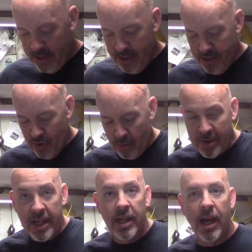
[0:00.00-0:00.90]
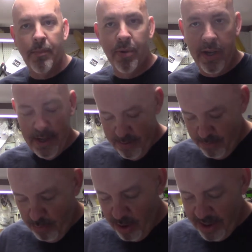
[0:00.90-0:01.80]
Normally I put in
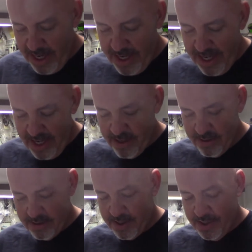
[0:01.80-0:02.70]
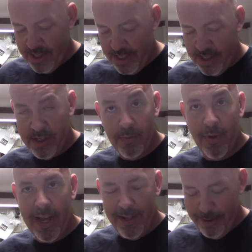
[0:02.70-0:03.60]
more than I need because that's the
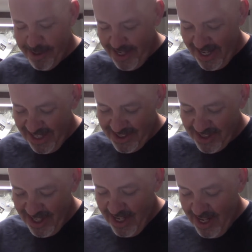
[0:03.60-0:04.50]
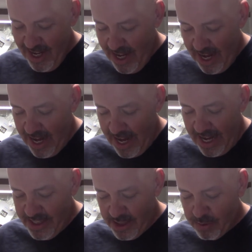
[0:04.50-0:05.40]
way I do things. Uh, I
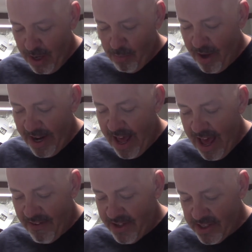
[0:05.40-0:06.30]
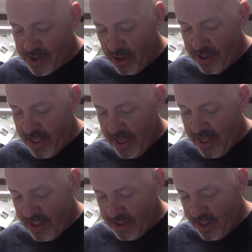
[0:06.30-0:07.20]
just I want to have it so that
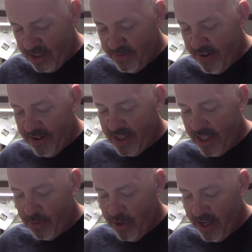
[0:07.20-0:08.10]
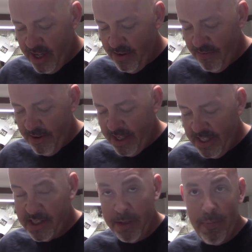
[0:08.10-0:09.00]
it's it's very liquid and very
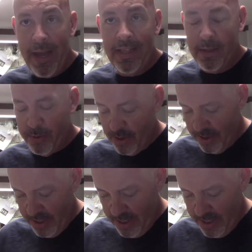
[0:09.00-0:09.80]
easily paintable.